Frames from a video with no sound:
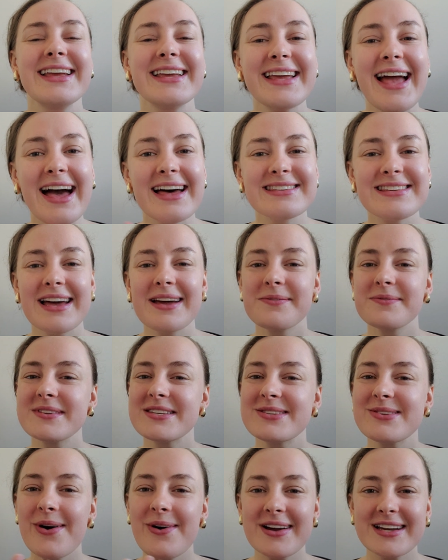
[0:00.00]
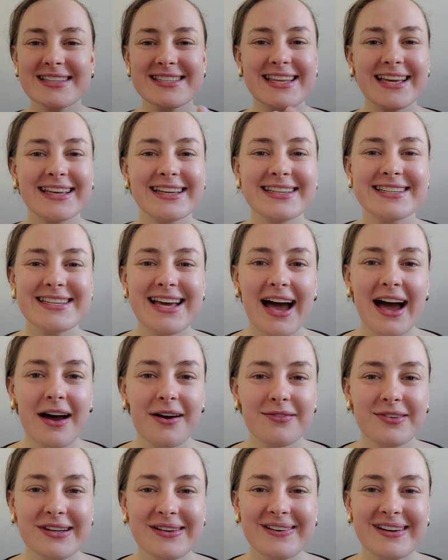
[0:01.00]
Yes, I'm so excited to
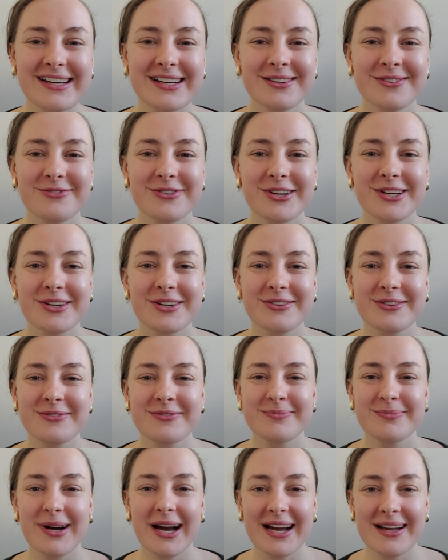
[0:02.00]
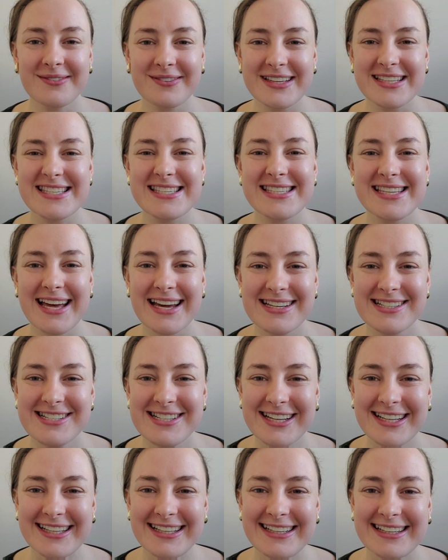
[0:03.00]
have you here for your private
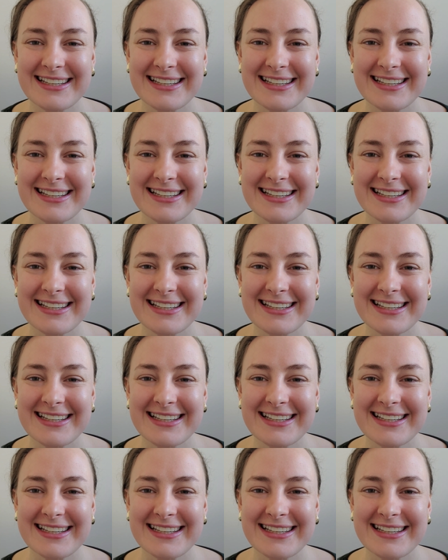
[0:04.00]
session.